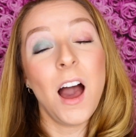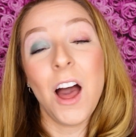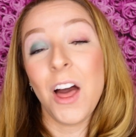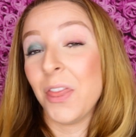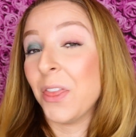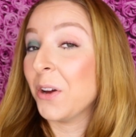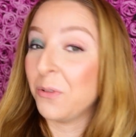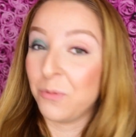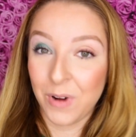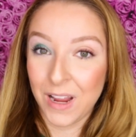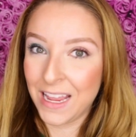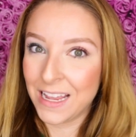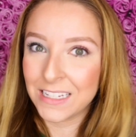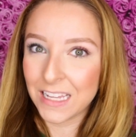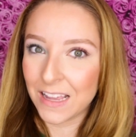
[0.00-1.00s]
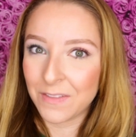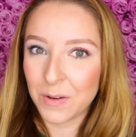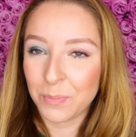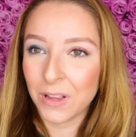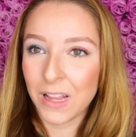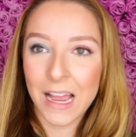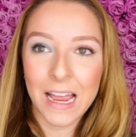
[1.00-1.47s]
other ways of
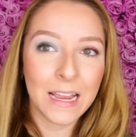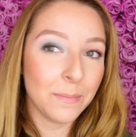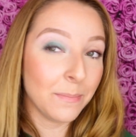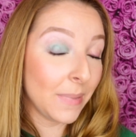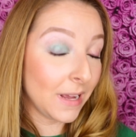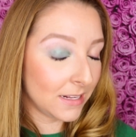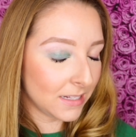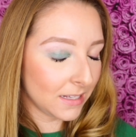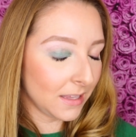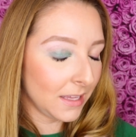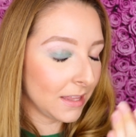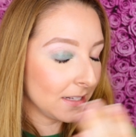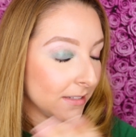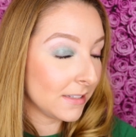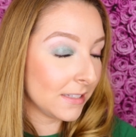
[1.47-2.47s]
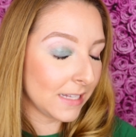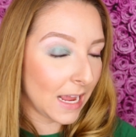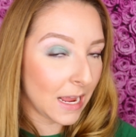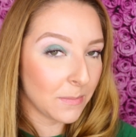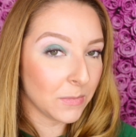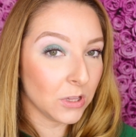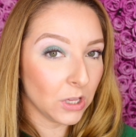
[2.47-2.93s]
applying basically the
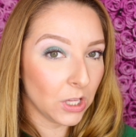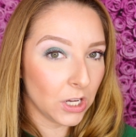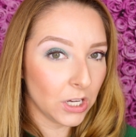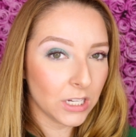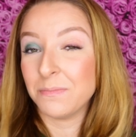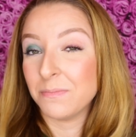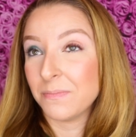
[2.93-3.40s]
same look.